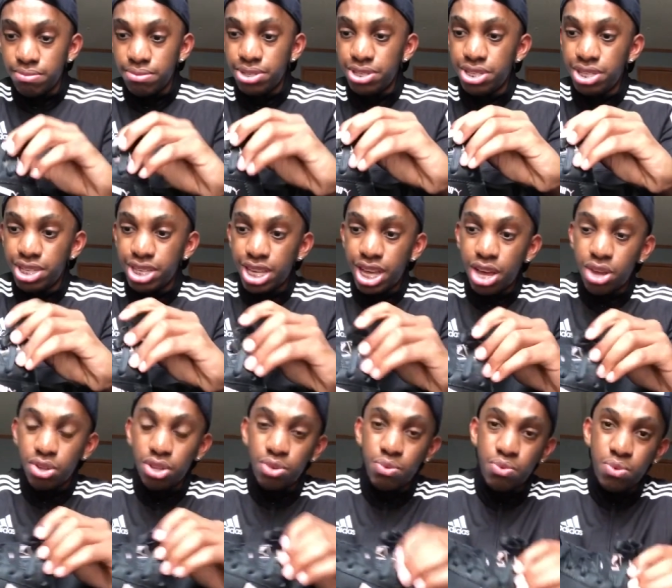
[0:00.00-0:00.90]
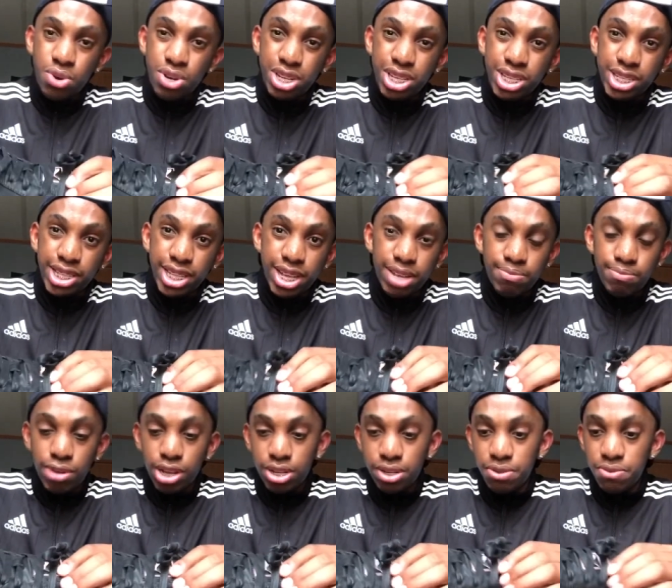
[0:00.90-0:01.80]
But yeah, I only wore these like
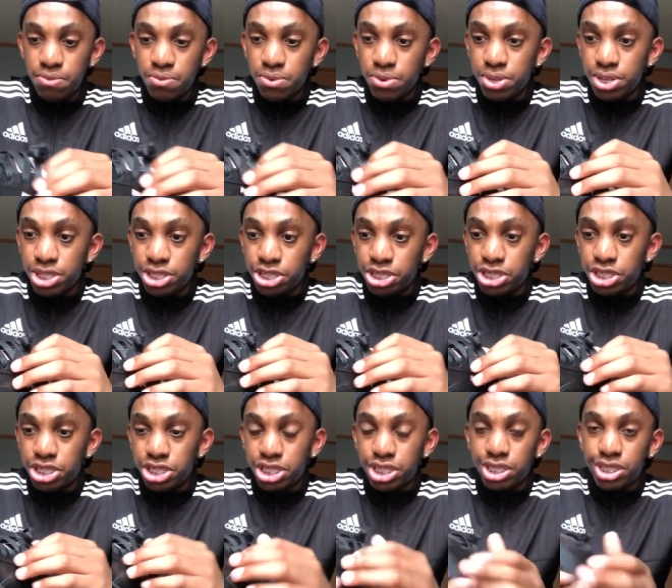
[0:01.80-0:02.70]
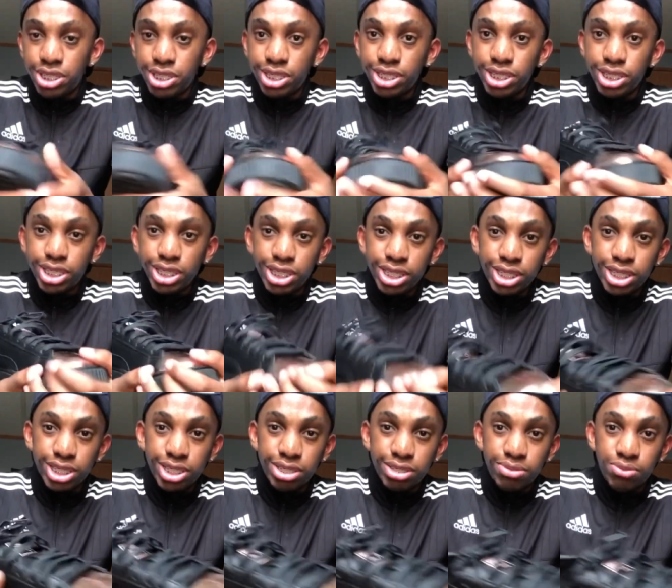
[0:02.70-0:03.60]
probably once,
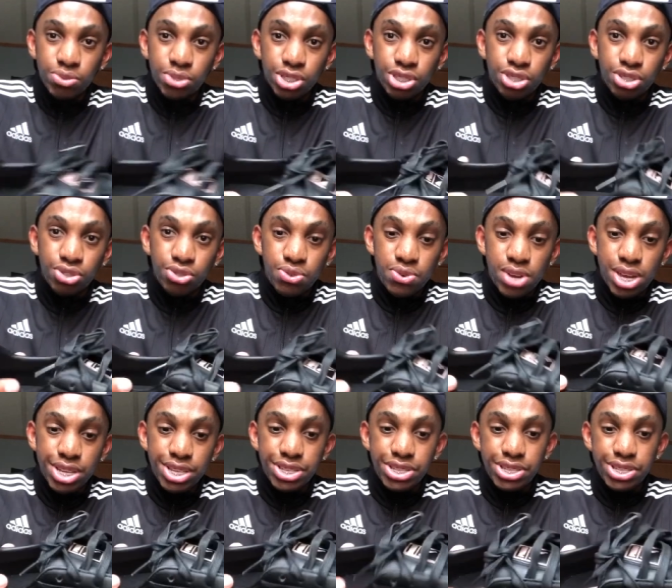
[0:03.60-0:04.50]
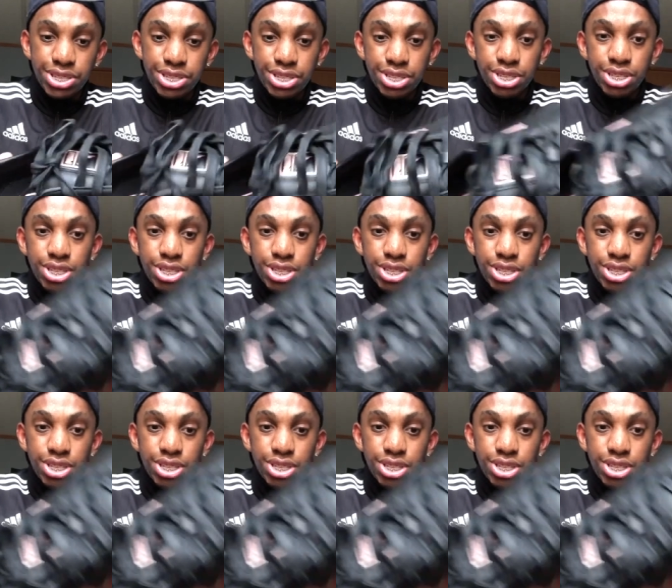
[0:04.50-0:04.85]
once or twice.